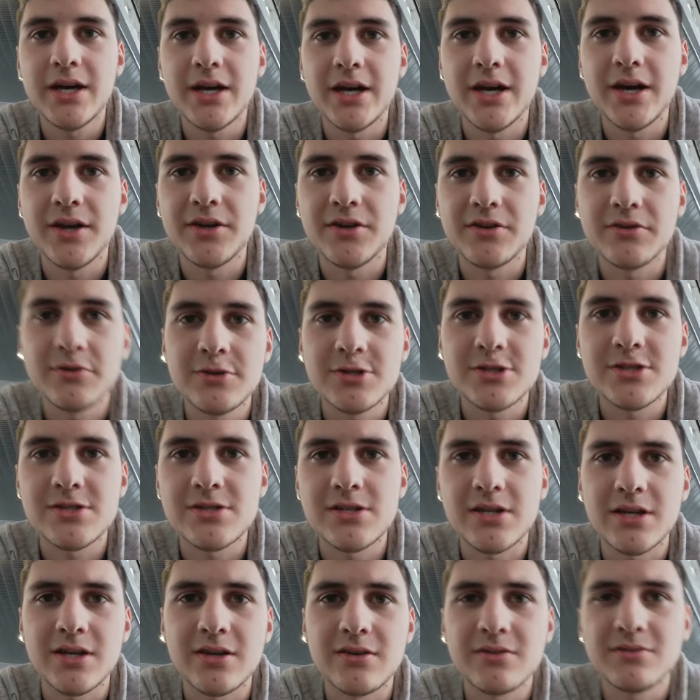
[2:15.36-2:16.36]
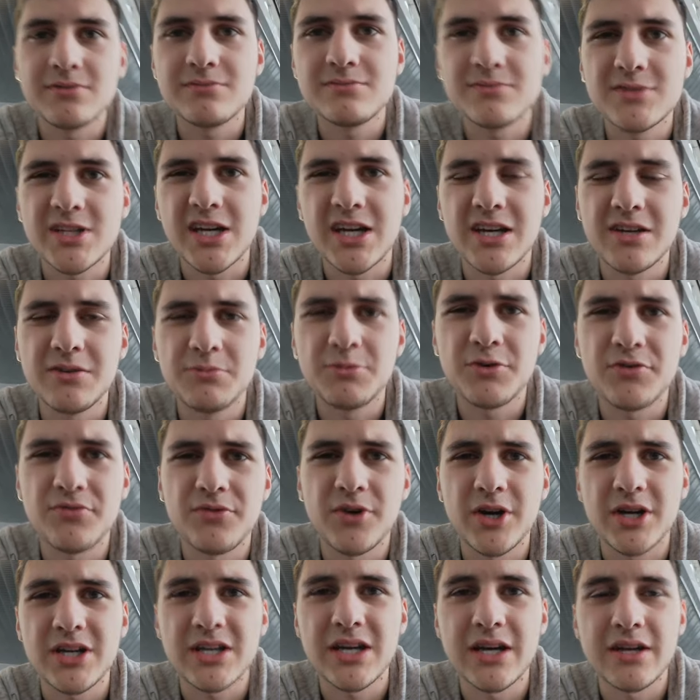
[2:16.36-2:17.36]
And you know, just like get a little bit
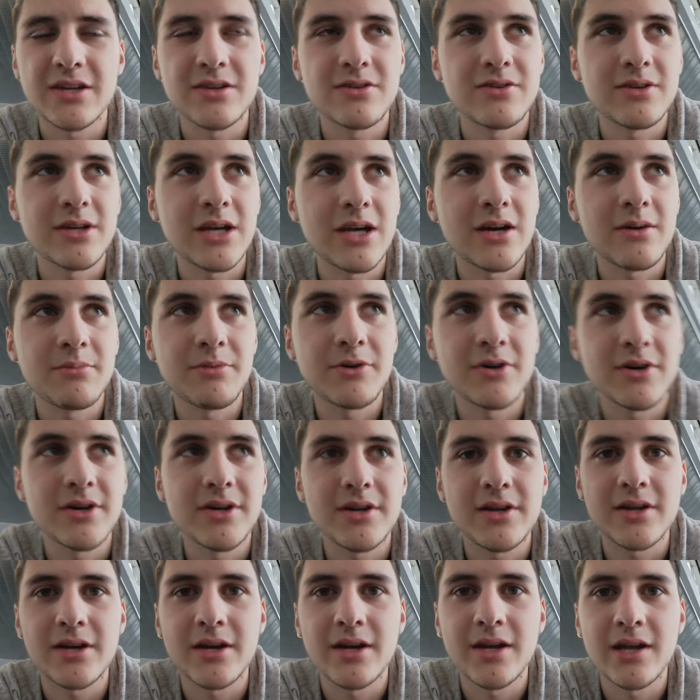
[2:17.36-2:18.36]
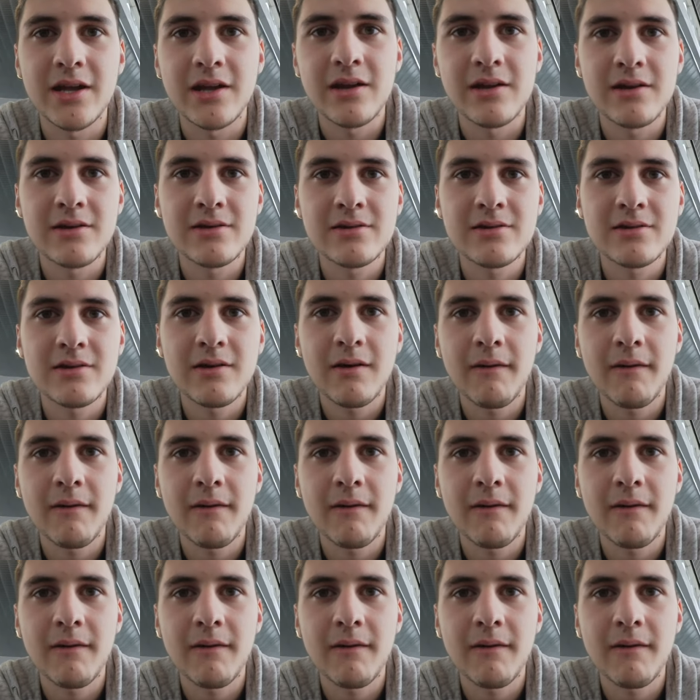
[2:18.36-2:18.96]
of work down here on the airport and